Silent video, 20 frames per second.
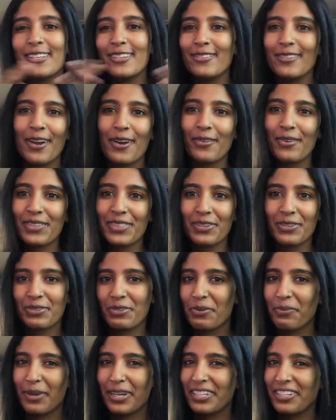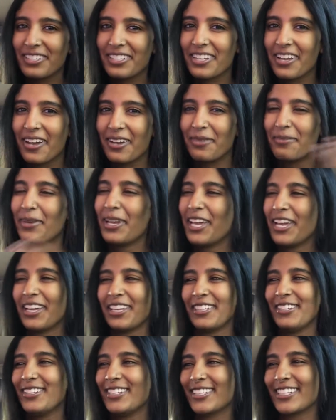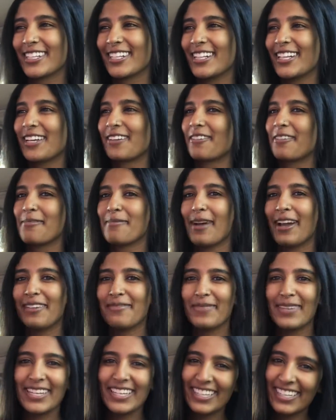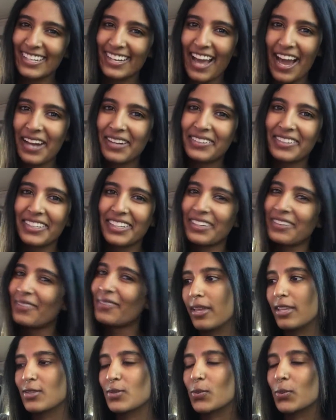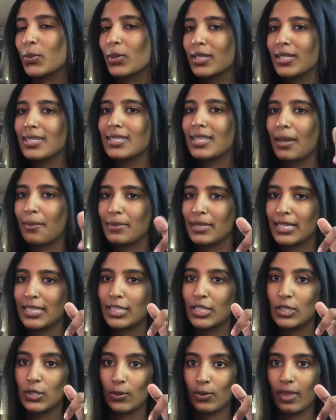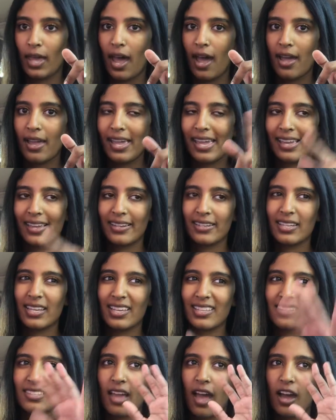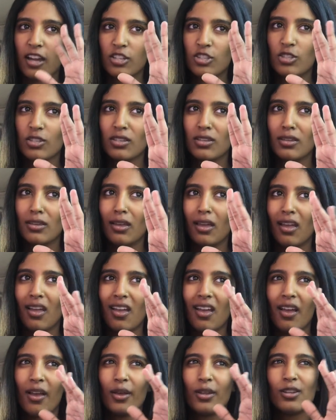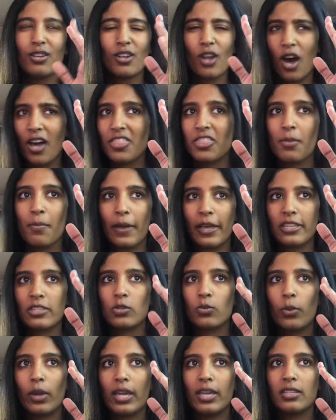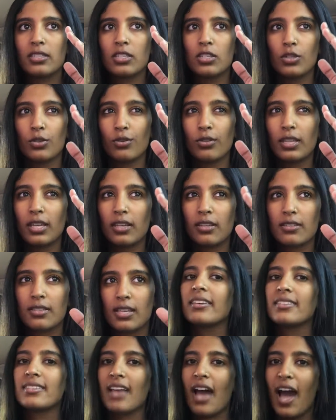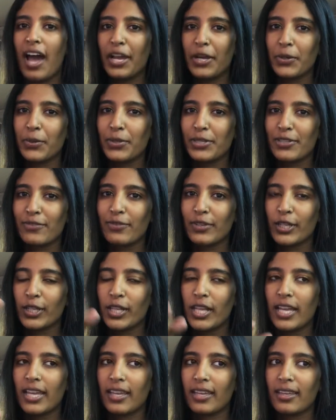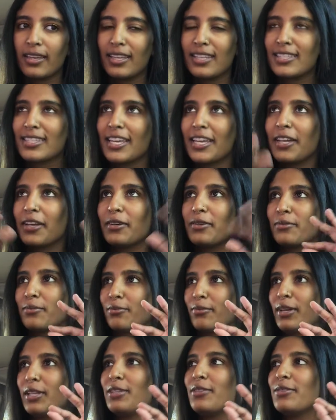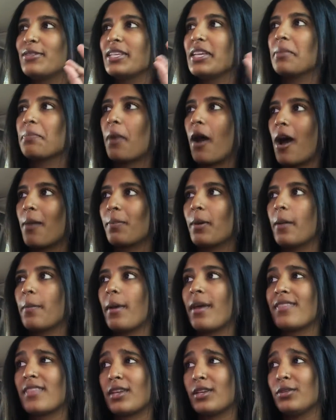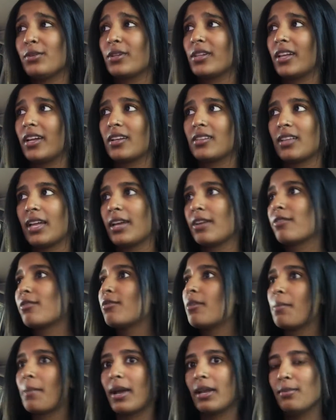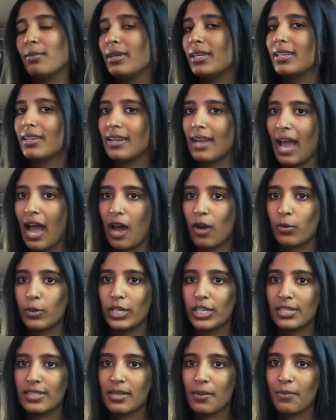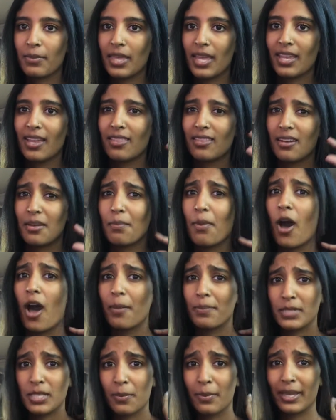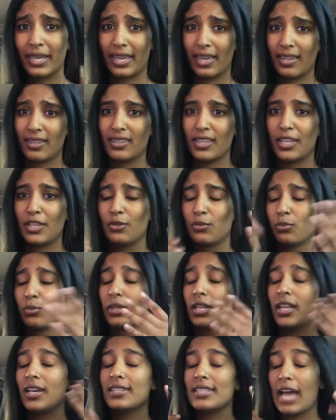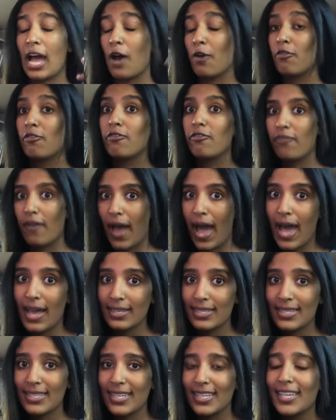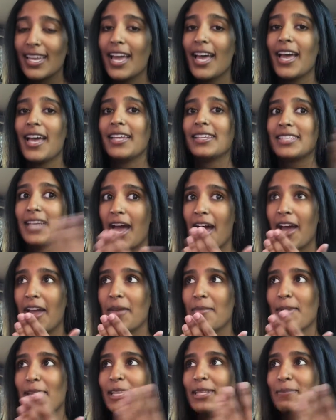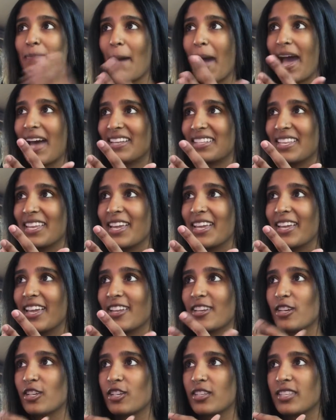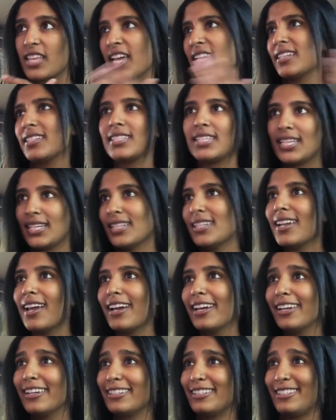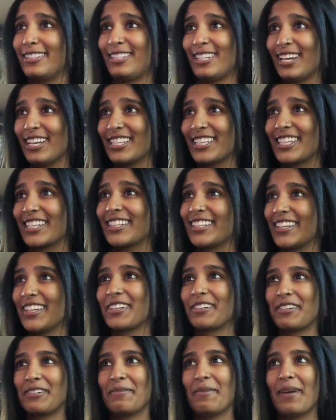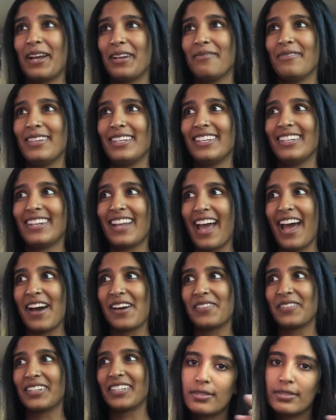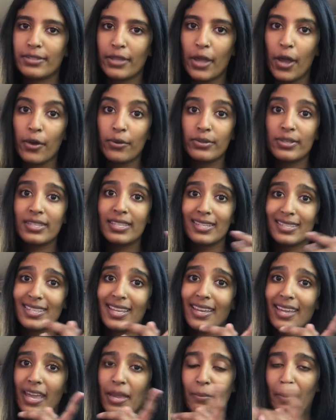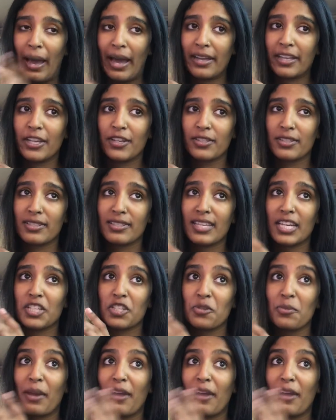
you know when those reminders come, you just click remind me in an hour. It's really tempting to do that and it's actually not the best way to do things because I always feel like it's like when you see it pop up and then you click like remind me in an hour or something and then it pops up again like you realize how fast time is passing and you're just like, didn't I just click remind me in an hour? So since I came back here, this is actually